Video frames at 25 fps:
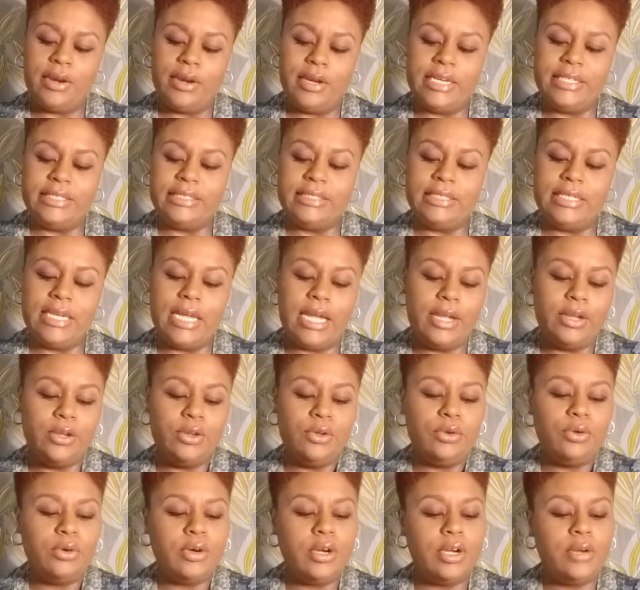It's not
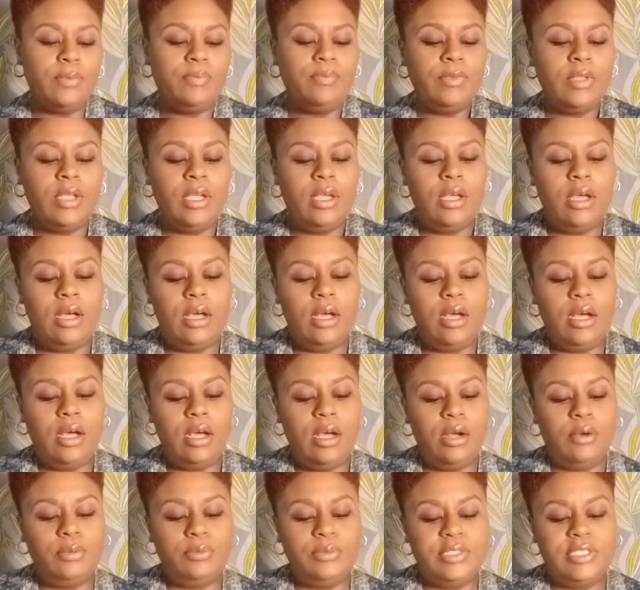your
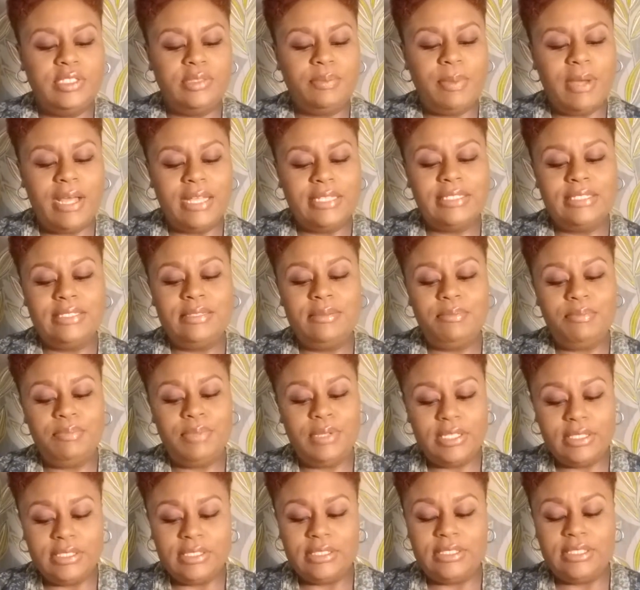
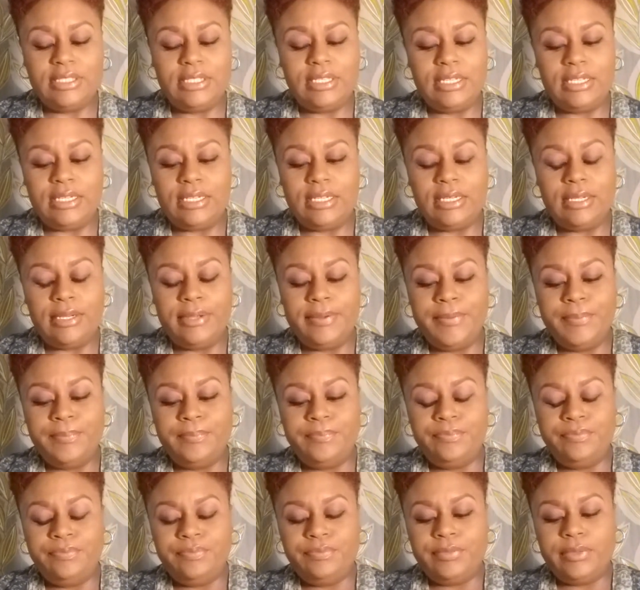responsibility,
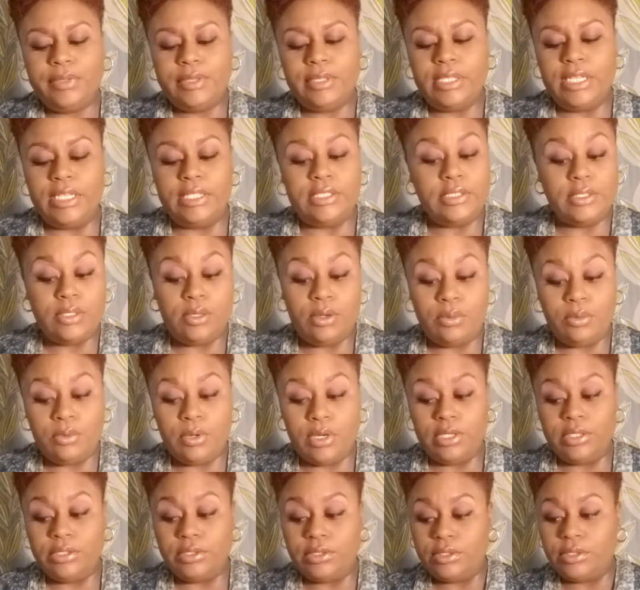and so
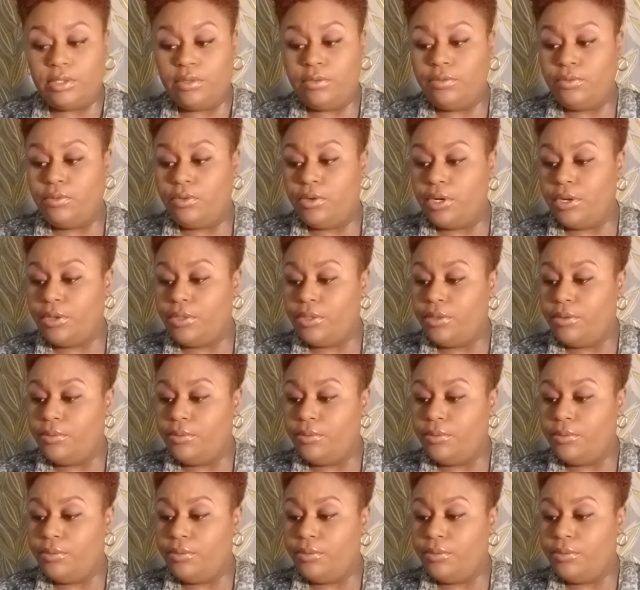on and so forth.